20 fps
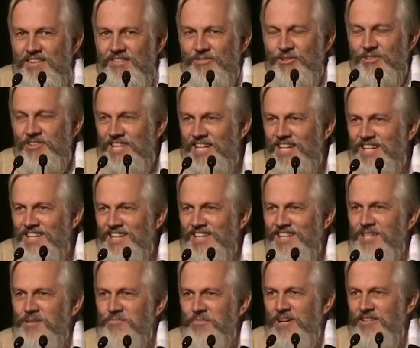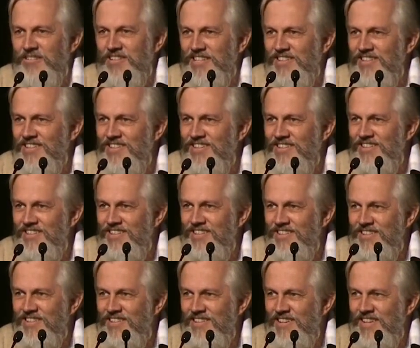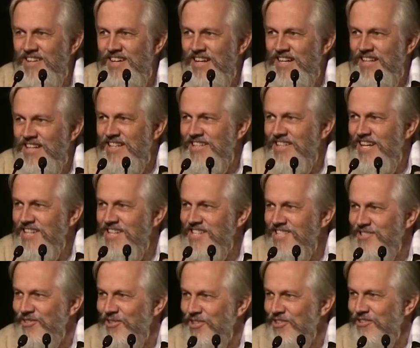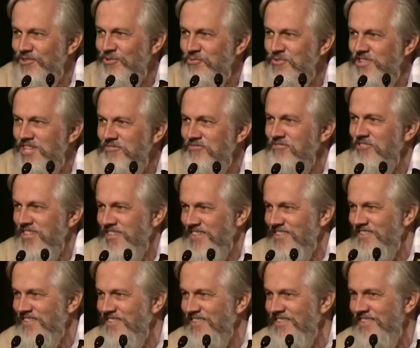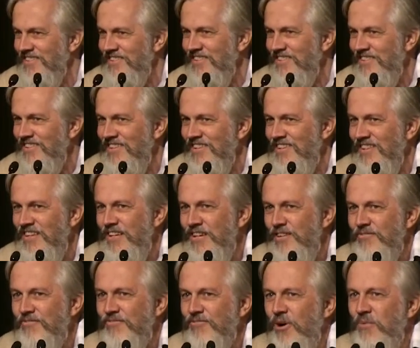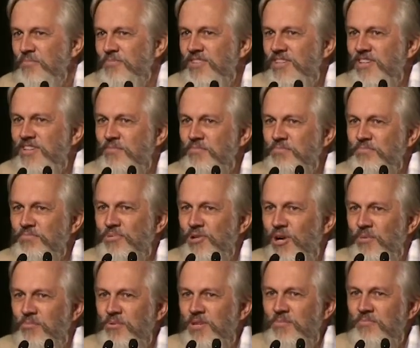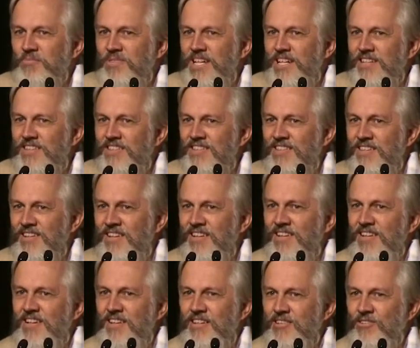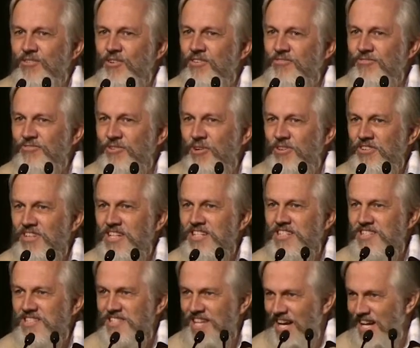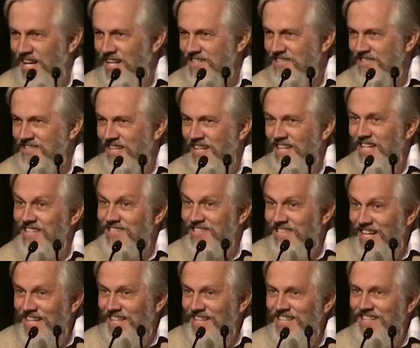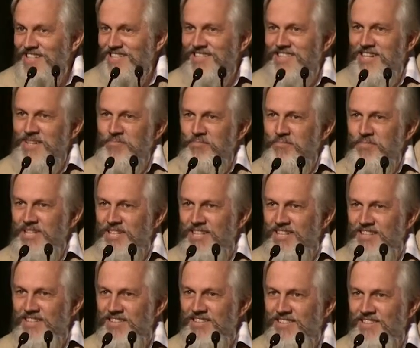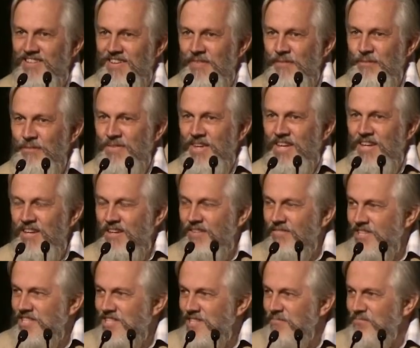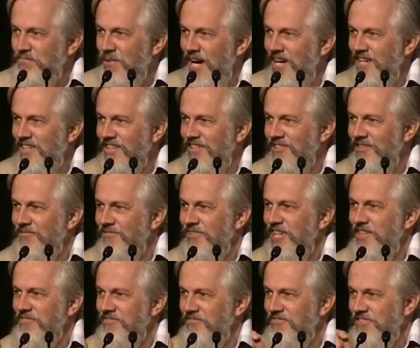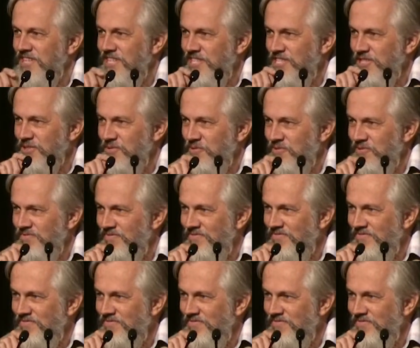If you think a little about it, then that is not too different from the problem that confronted science in exactly the same period with the particle wave issue.